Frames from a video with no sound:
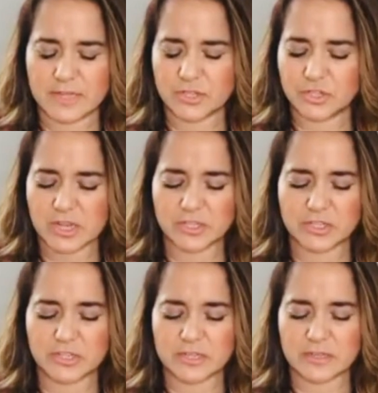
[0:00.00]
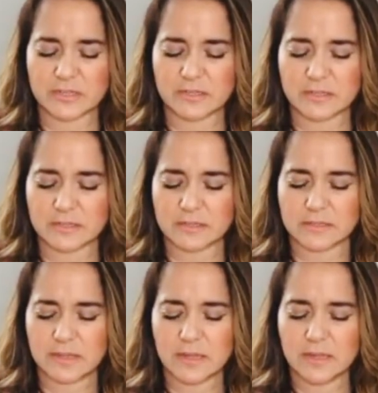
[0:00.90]
the suggestion
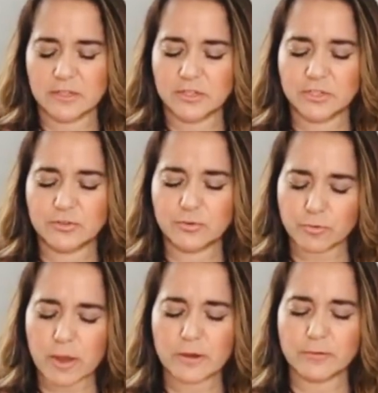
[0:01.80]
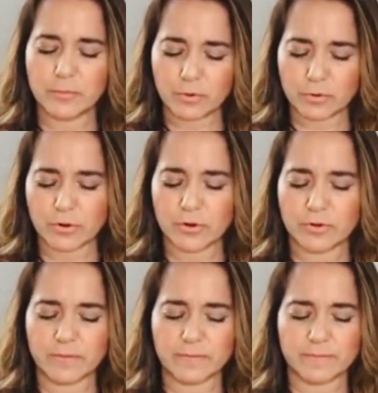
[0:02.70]
is to ground more